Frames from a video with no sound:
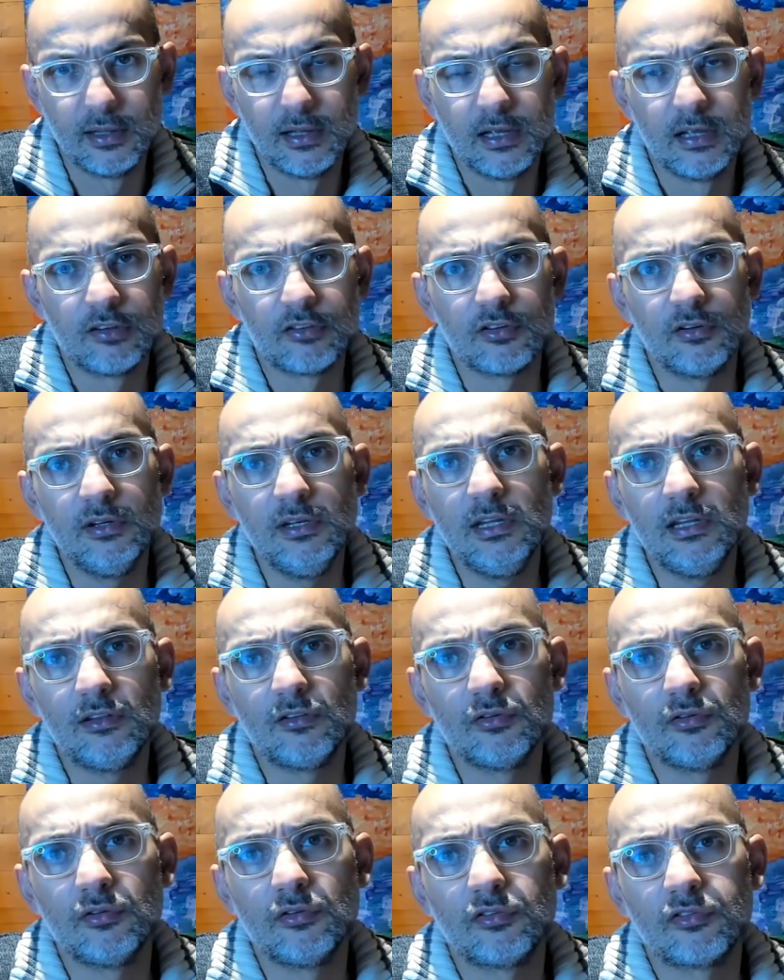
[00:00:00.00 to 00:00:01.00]
So you need
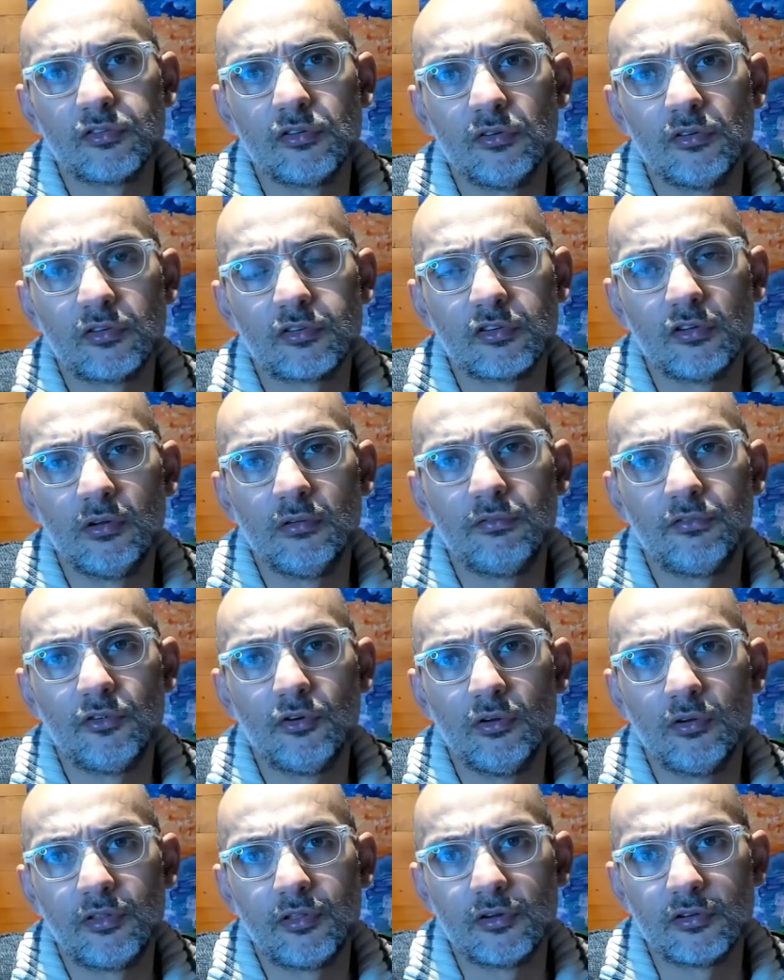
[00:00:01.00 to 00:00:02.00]
to solve all
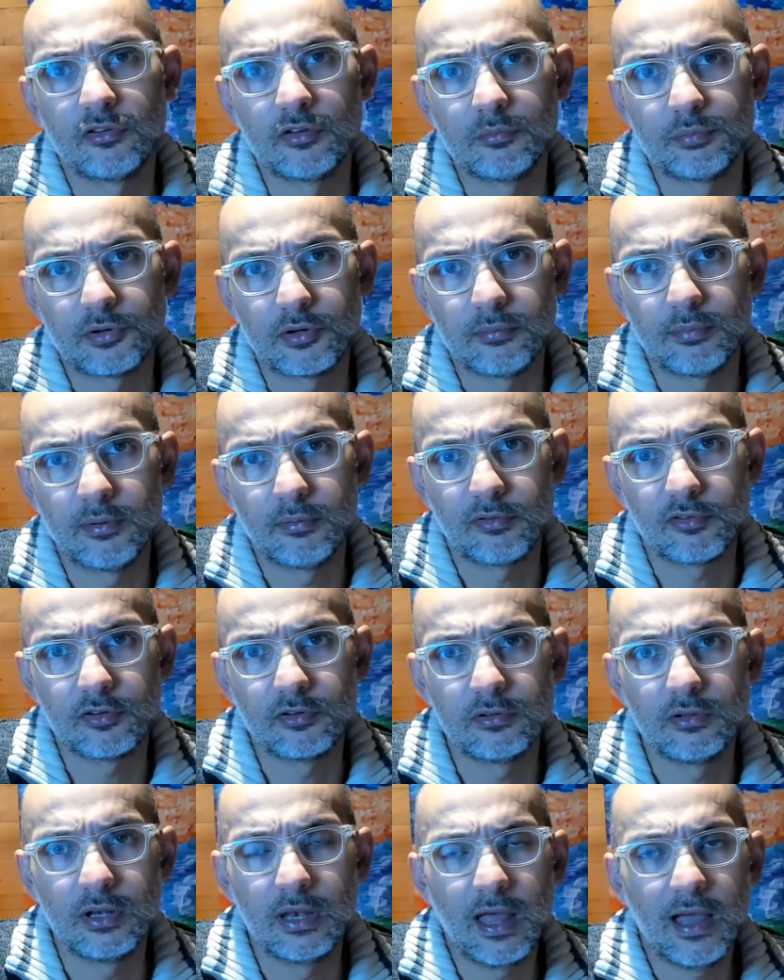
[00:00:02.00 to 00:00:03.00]
those problems. So
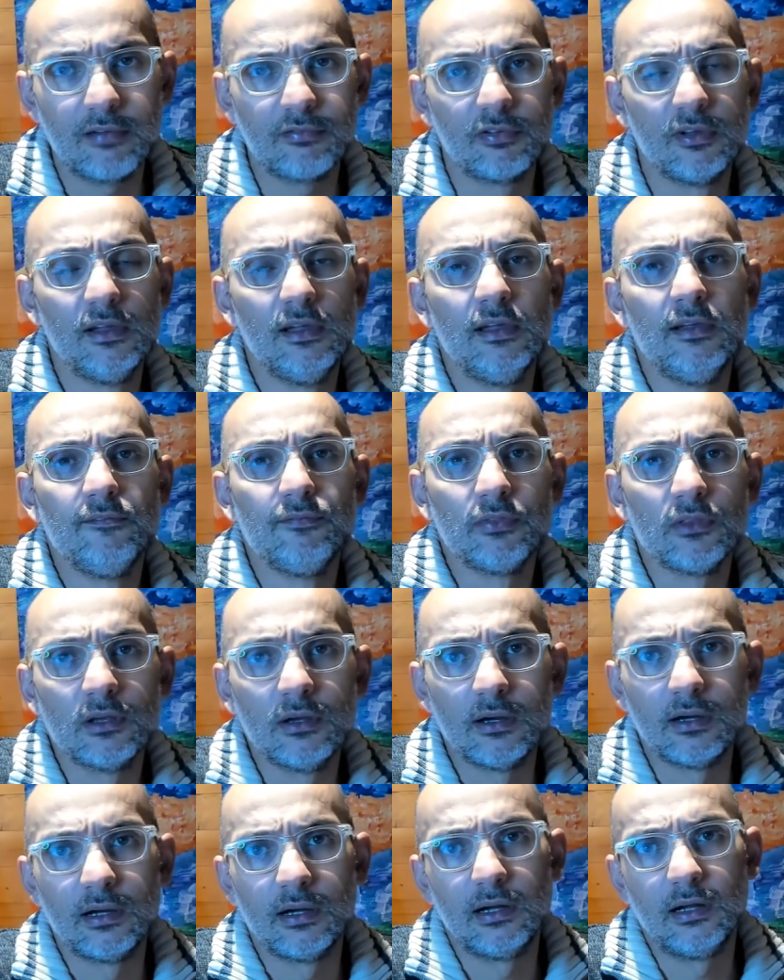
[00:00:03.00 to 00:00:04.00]
you'll have
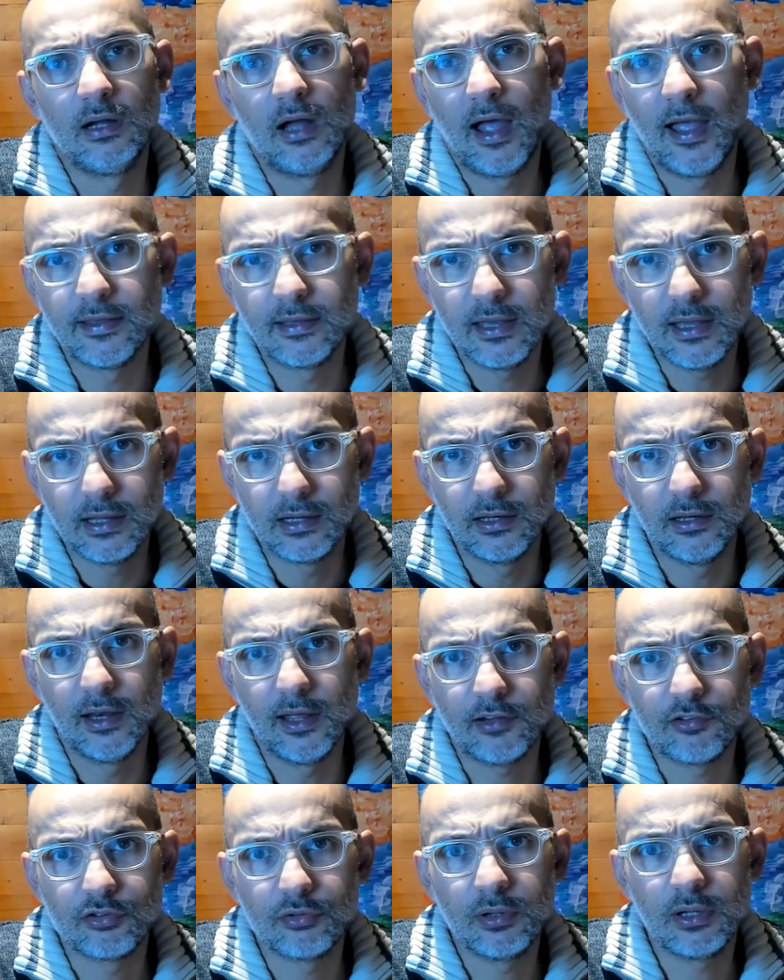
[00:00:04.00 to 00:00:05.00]
again, in
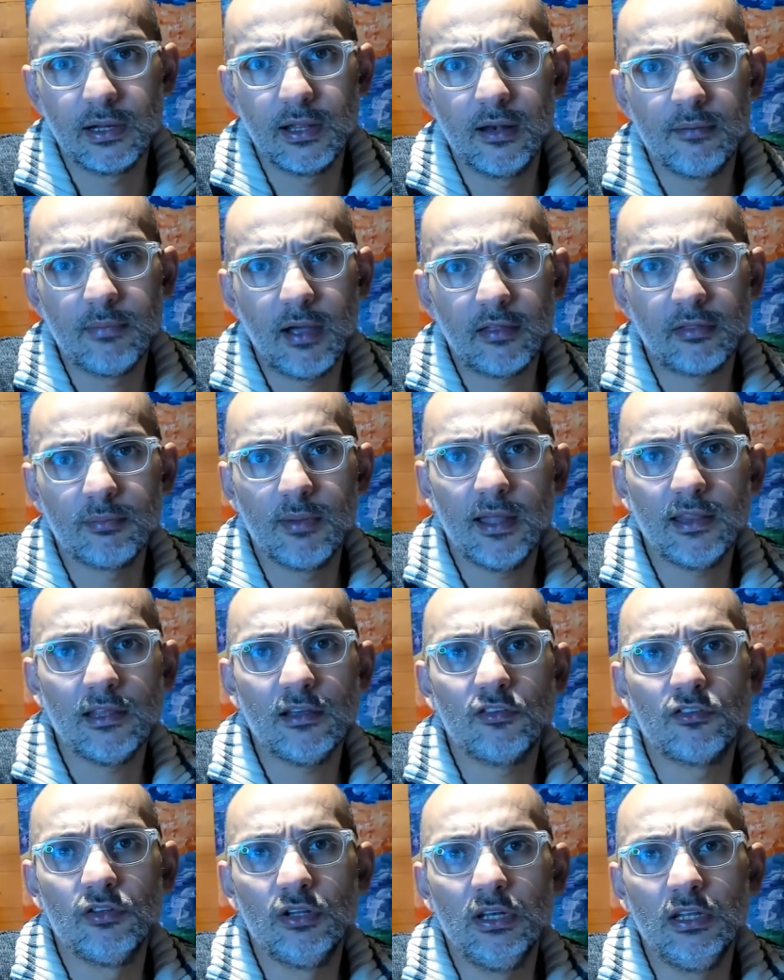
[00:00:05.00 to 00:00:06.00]
actuarial
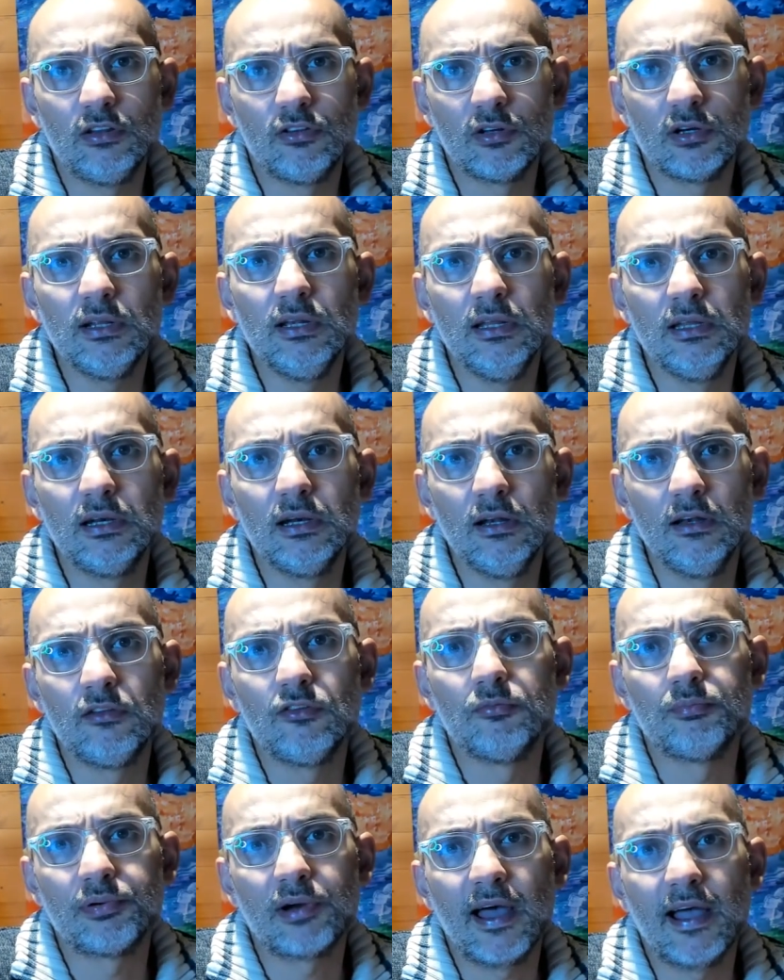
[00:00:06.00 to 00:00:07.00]
mathematics, you need to really to
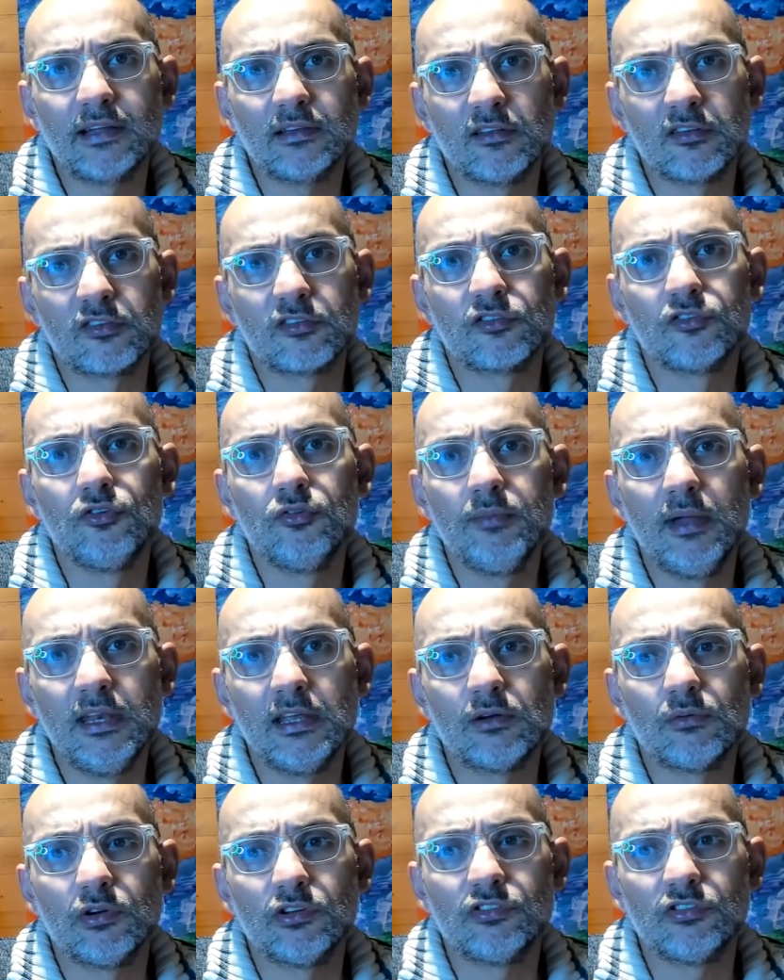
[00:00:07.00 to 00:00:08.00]
practice so many
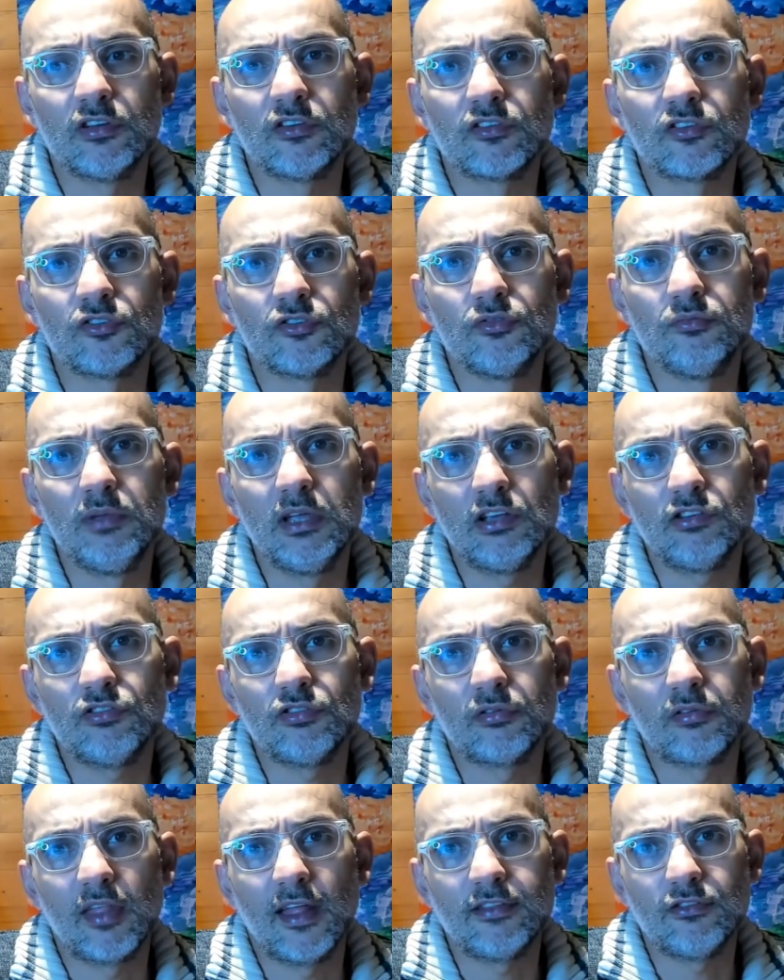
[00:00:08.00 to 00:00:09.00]
questions to make sure
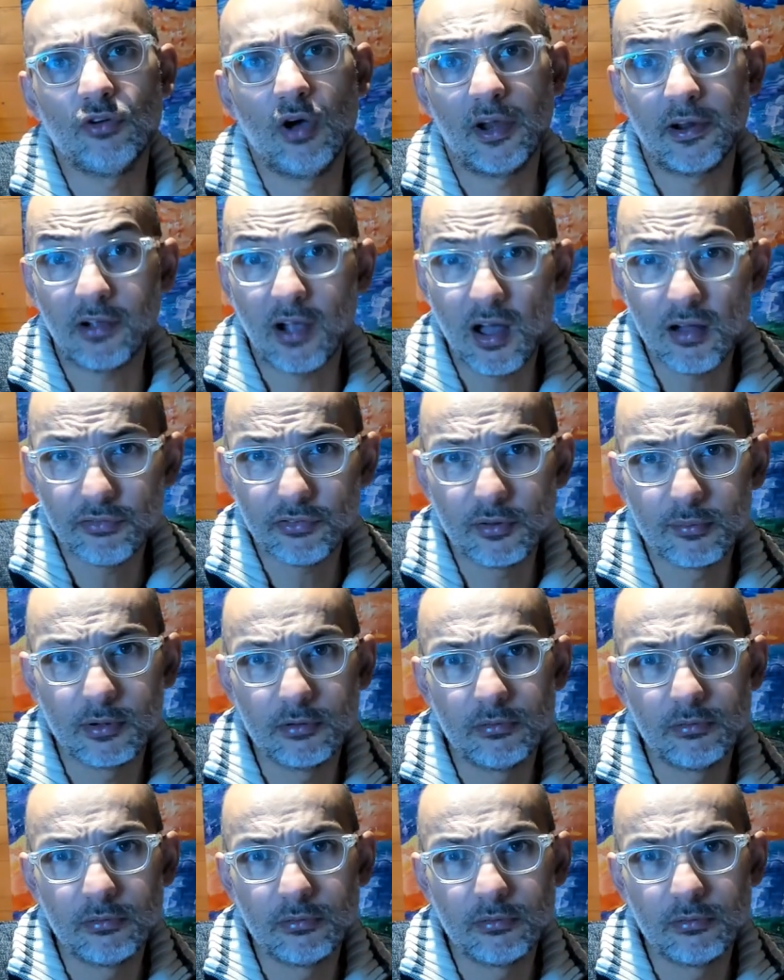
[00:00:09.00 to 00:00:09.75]
that you are comfortable with